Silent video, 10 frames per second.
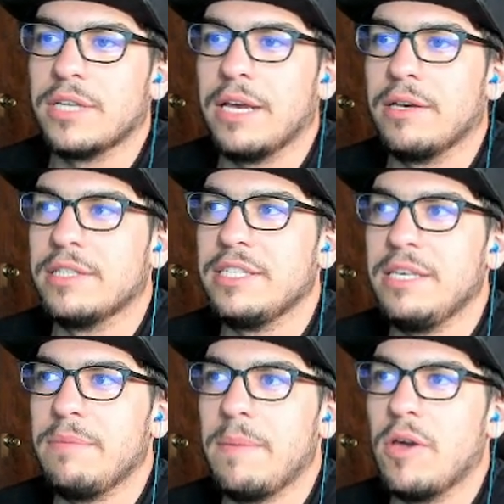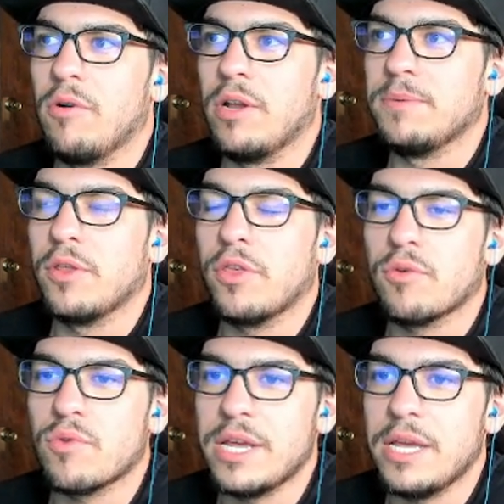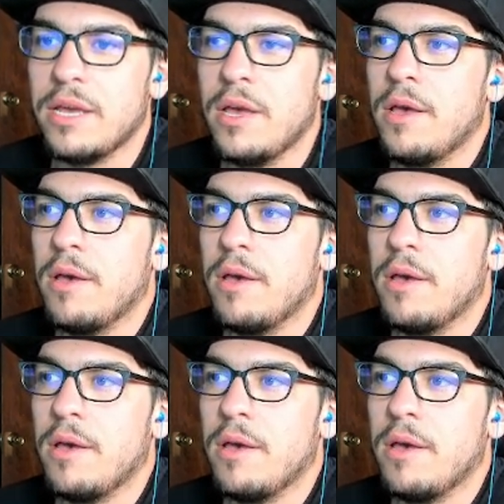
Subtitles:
I could see maybe going up to 3.